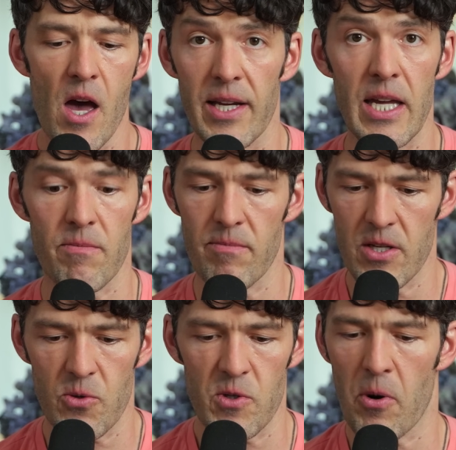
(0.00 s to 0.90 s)
Again,
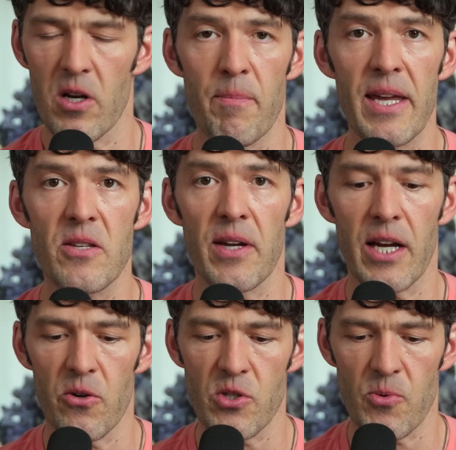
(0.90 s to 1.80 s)
this was part of the baseline
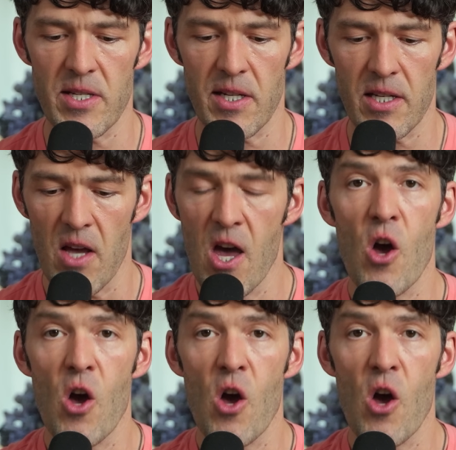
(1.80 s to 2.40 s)
characteristics.